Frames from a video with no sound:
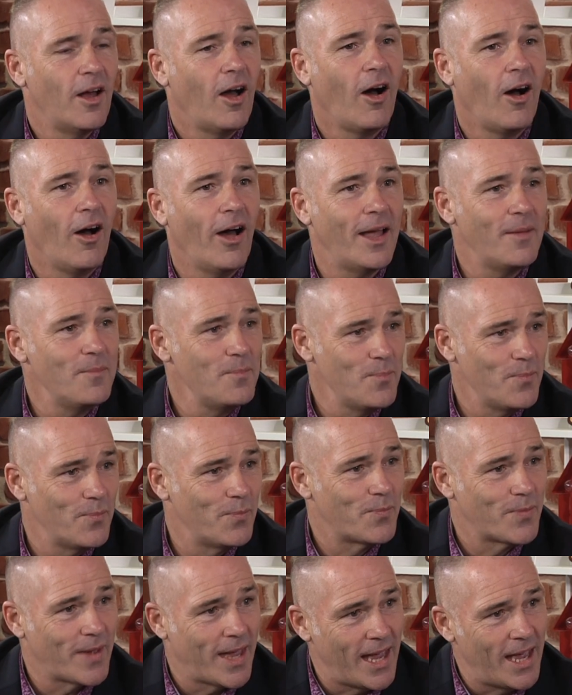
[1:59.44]
I'm
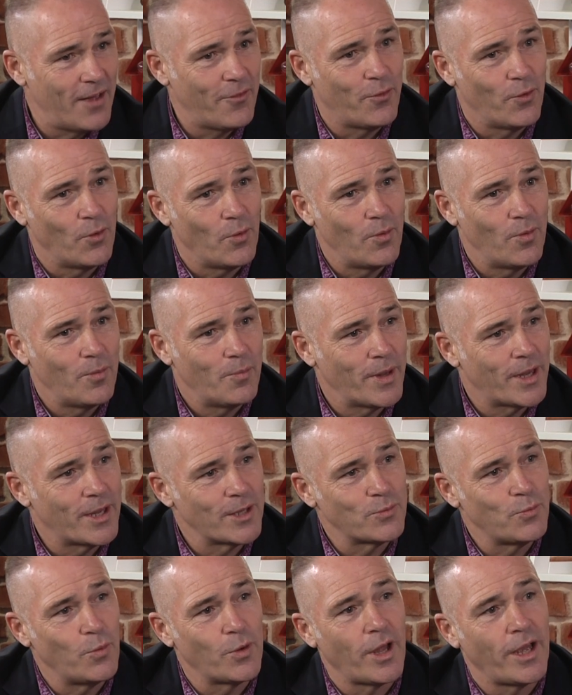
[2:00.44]
careful
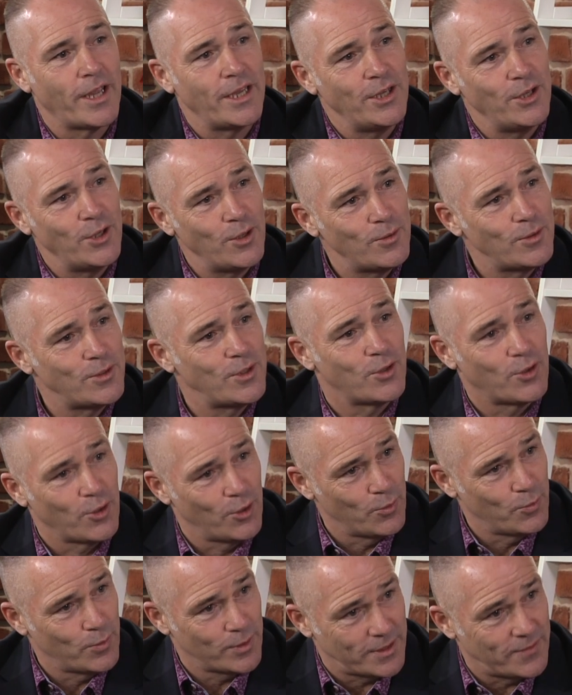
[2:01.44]
because what I used to
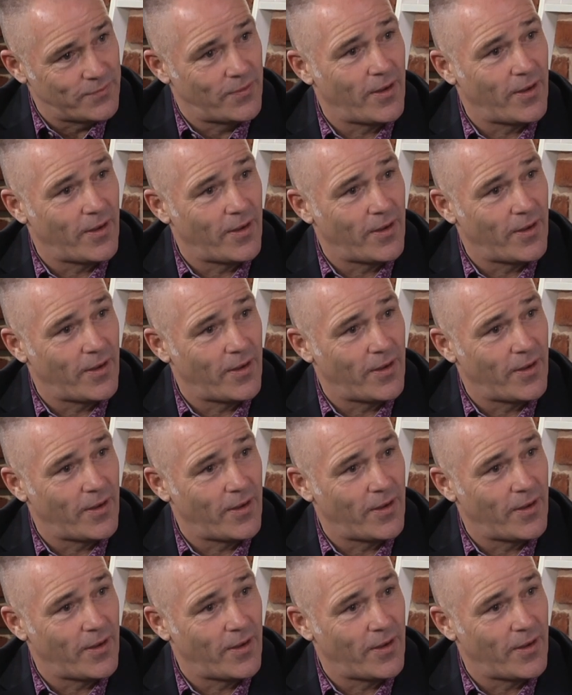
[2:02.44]
do was